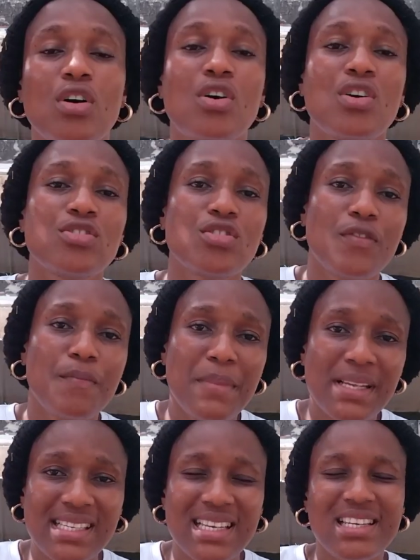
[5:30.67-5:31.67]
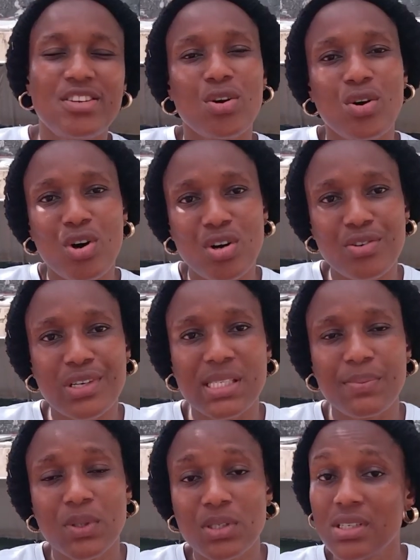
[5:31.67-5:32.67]
Cost of maintaining your concrete
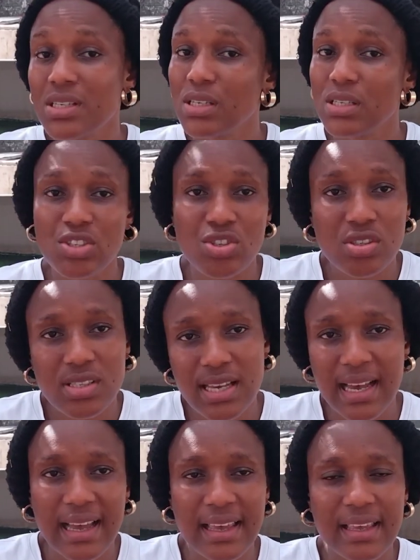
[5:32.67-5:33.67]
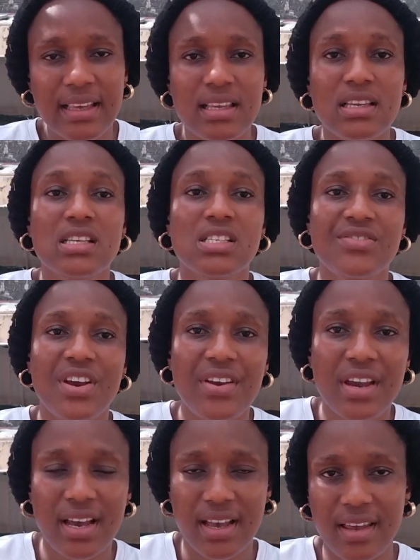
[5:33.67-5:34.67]
pond is just high. It's
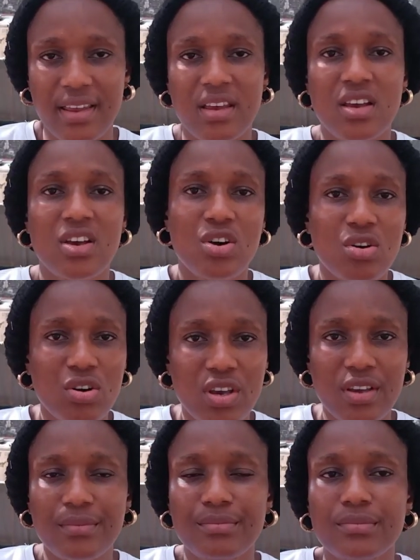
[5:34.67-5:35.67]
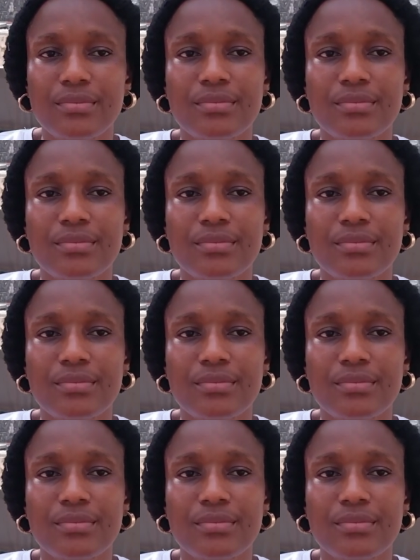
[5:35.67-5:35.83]
very high, okay?